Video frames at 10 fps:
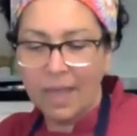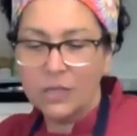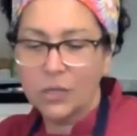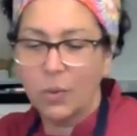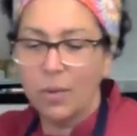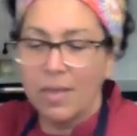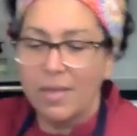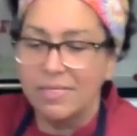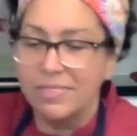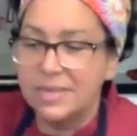And
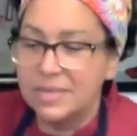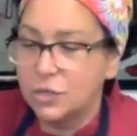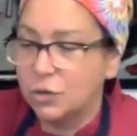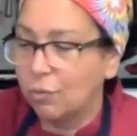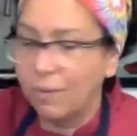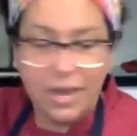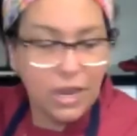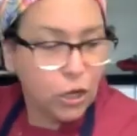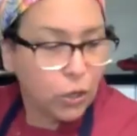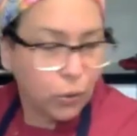so this is
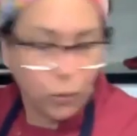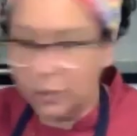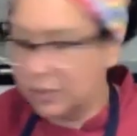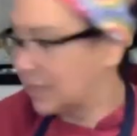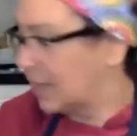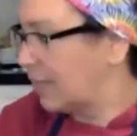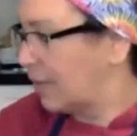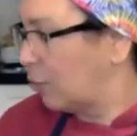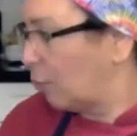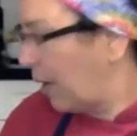already cooked.
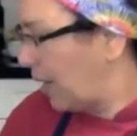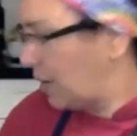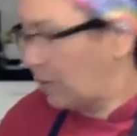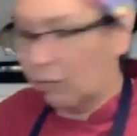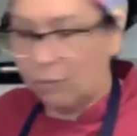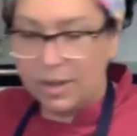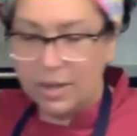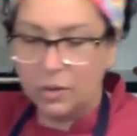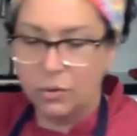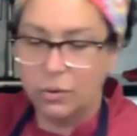The grain is
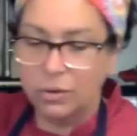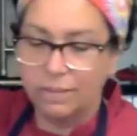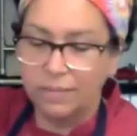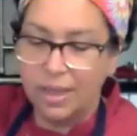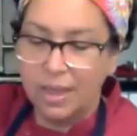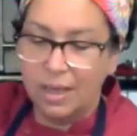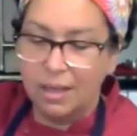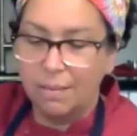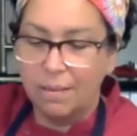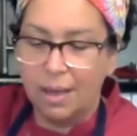already cooked.
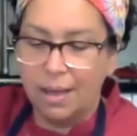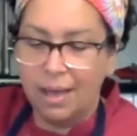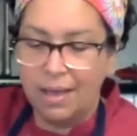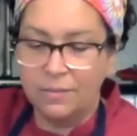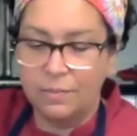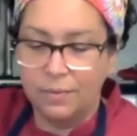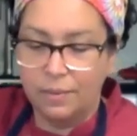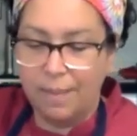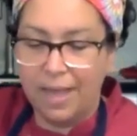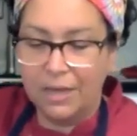After
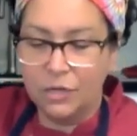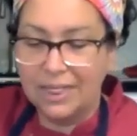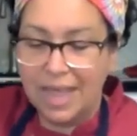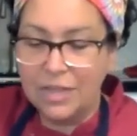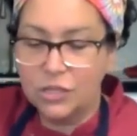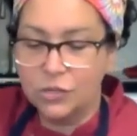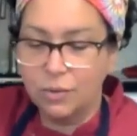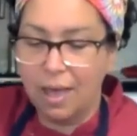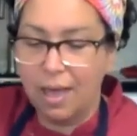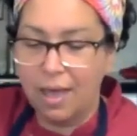the fact, I like
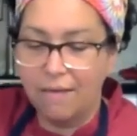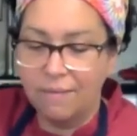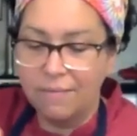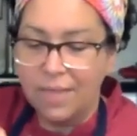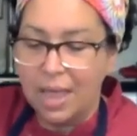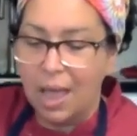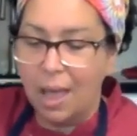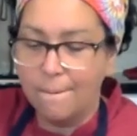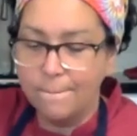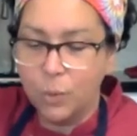to have
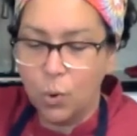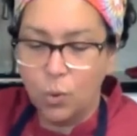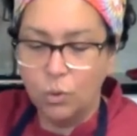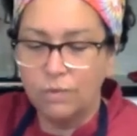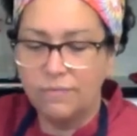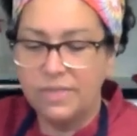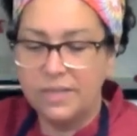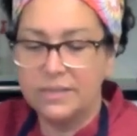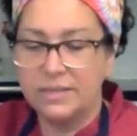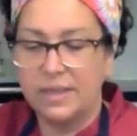a bowl
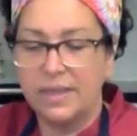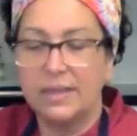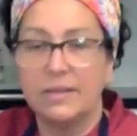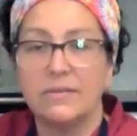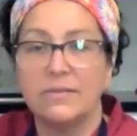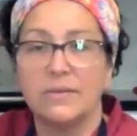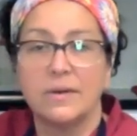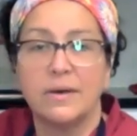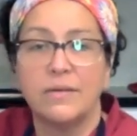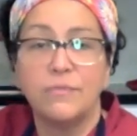of these things
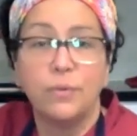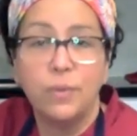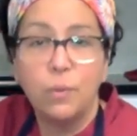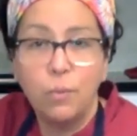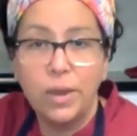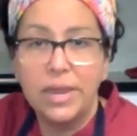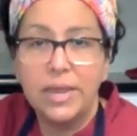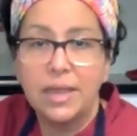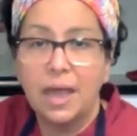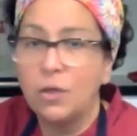for the
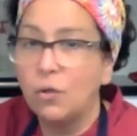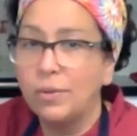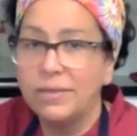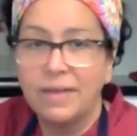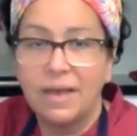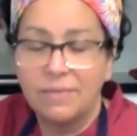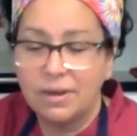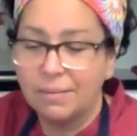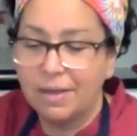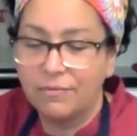week. I always have
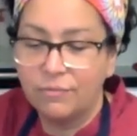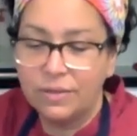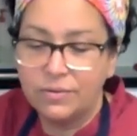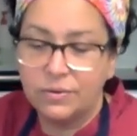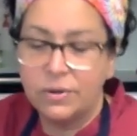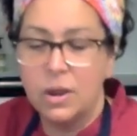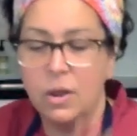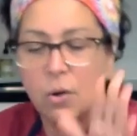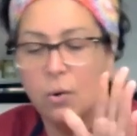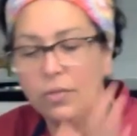it in my freezer
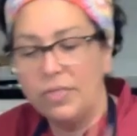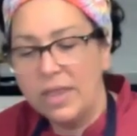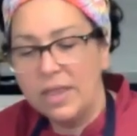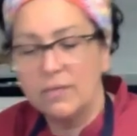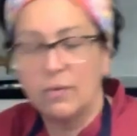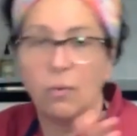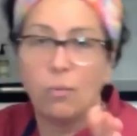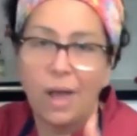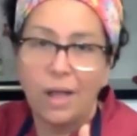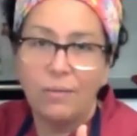for this,
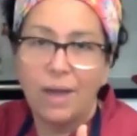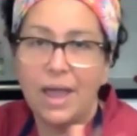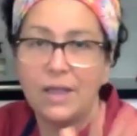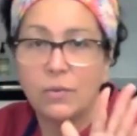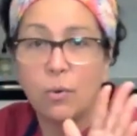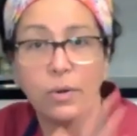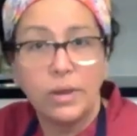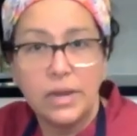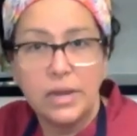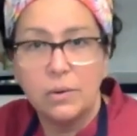or wild rice,
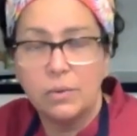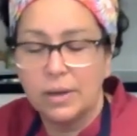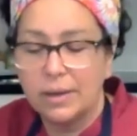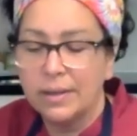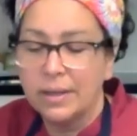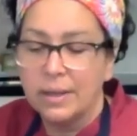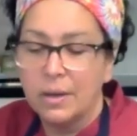or quinoa,